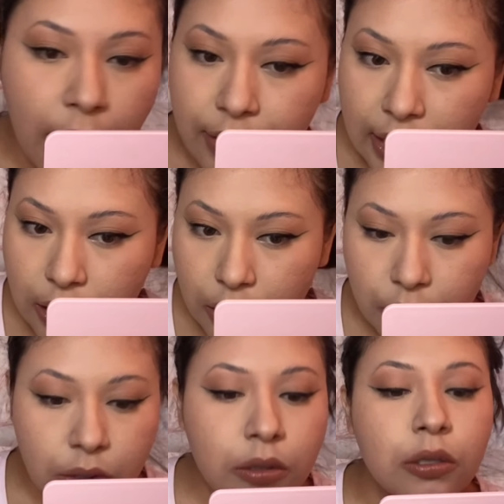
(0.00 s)
I think it
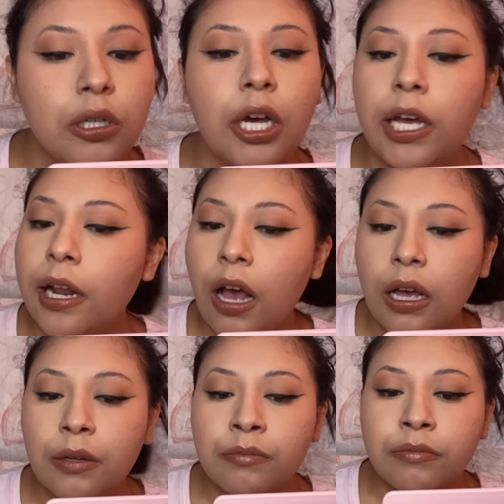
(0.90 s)
looks good.
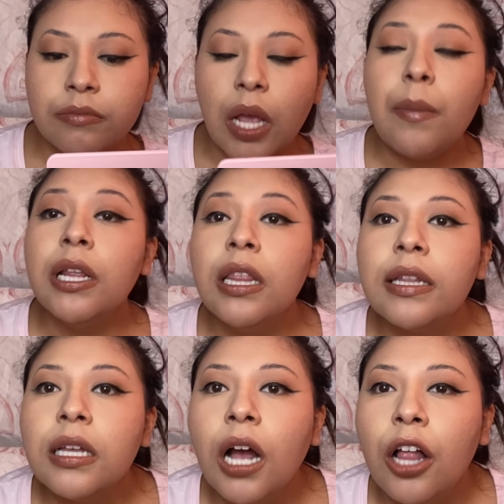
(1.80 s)
I'm gonna
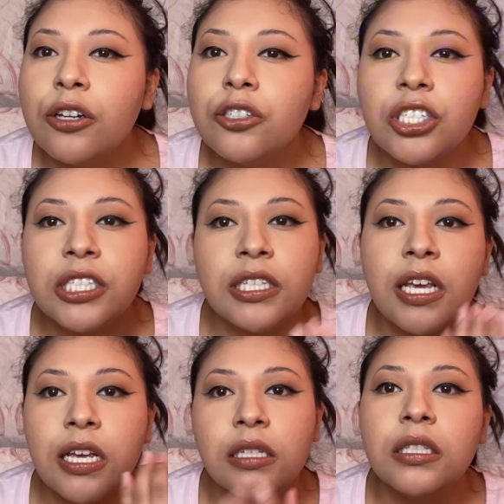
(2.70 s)
let the color just
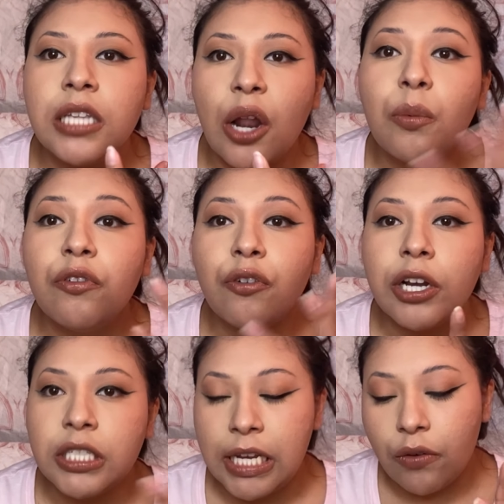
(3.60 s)
sit and settle before
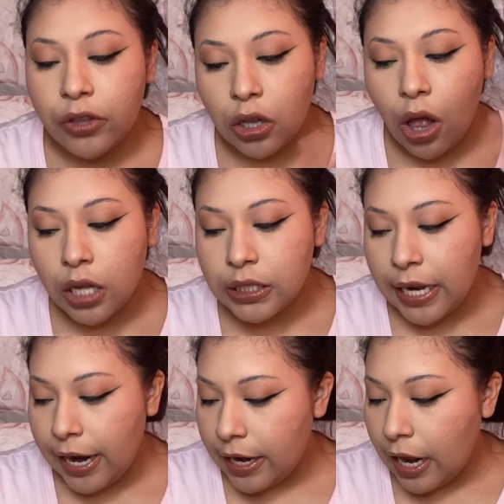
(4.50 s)
I take off the gloss,
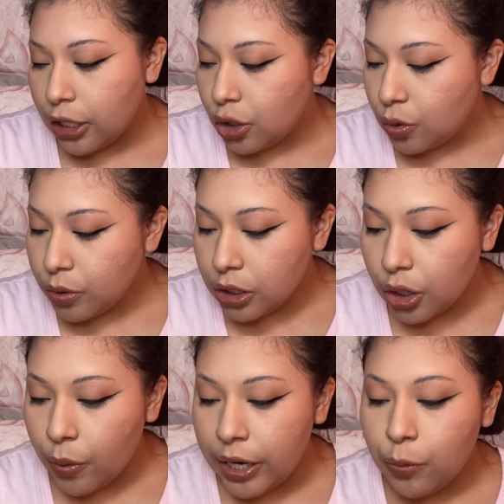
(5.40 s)
and I do want to
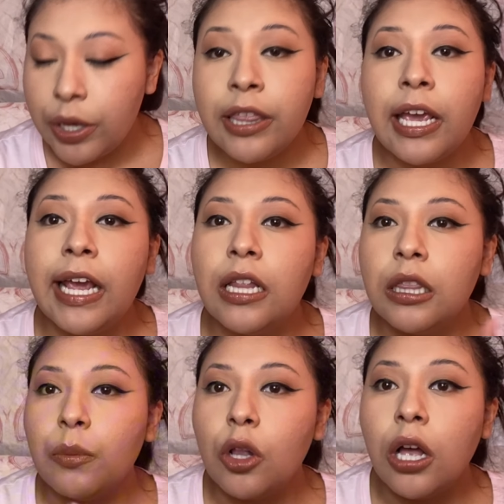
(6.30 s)
go in with a
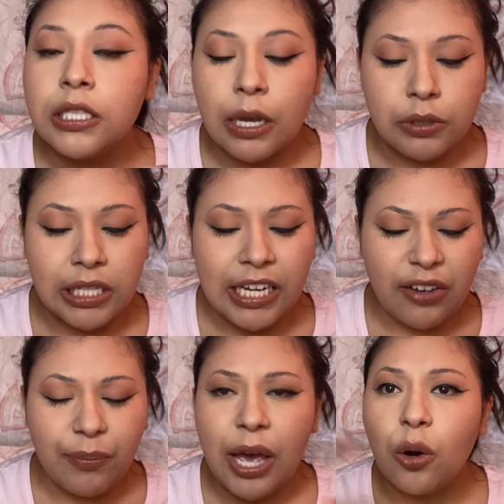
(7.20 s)
lip gloss. I was thinking
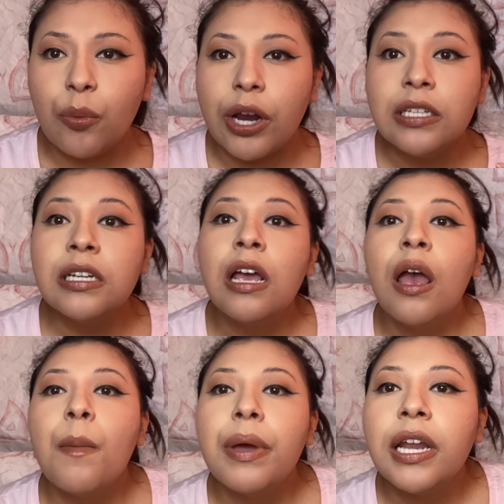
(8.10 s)
of Petal Pressed,
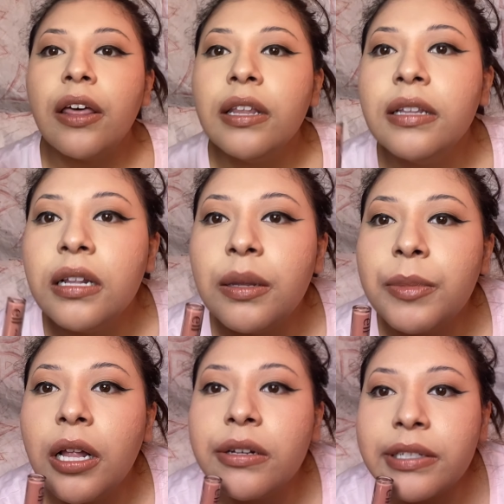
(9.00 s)
but now that the lip
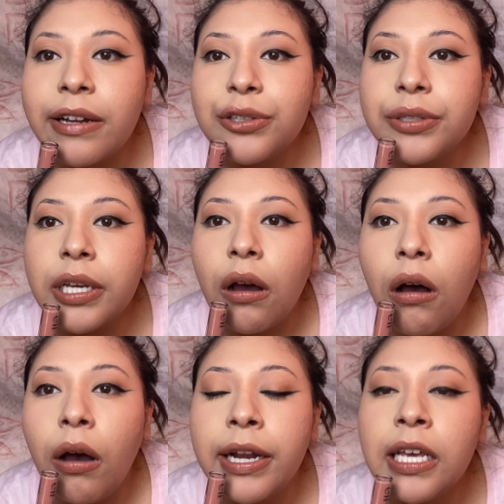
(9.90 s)
color is actually
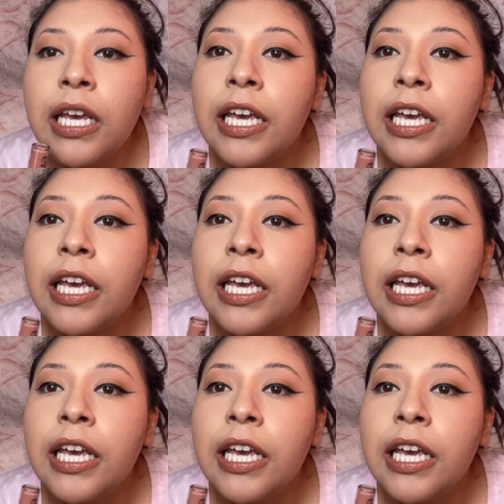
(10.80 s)
on,